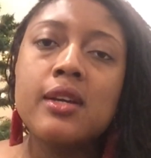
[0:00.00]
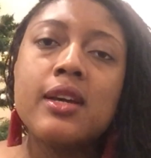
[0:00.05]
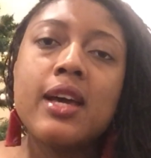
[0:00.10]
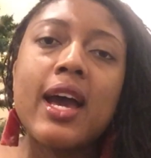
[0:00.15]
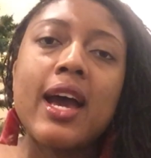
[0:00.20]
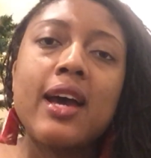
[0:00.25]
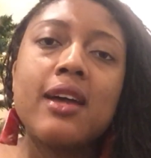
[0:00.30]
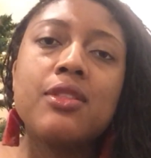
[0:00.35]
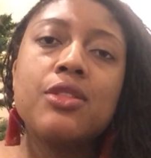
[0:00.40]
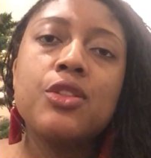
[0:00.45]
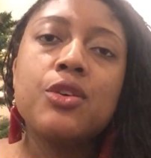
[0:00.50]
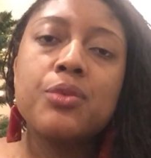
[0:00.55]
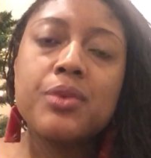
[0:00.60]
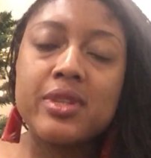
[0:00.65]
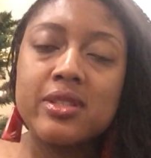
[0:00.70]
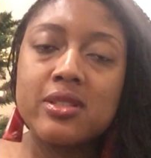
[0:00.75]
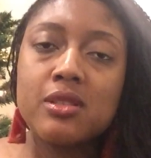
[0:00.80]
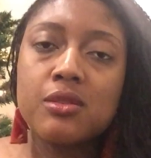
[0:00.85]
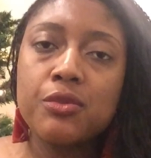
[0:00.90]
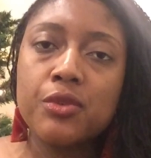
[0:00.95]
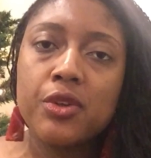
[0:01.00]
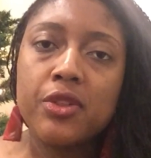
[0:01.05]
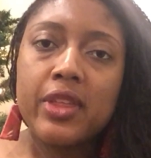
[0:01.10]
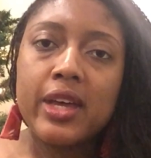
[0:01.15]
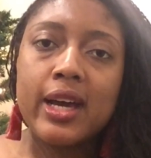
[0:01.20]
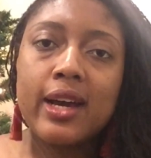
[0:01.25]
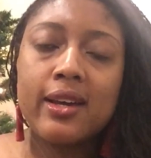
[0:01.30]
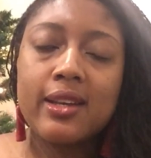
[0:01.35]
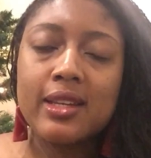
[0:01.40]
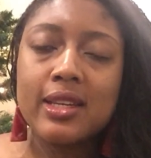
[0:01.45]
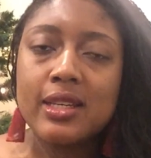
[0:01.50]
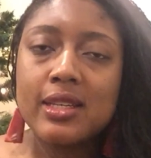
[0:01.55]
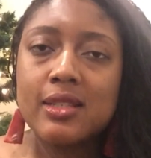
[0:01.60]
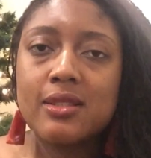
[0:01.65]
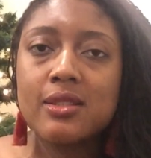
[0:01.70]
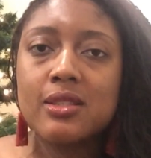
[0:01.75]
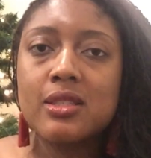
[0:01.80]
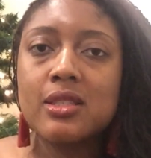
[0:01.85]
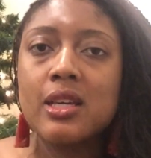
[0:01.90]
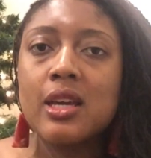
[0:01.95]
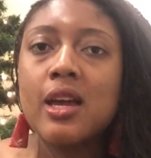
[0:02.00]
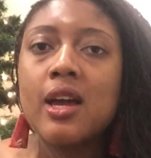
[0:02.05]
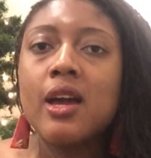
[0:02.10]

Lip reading: And the reason for that is,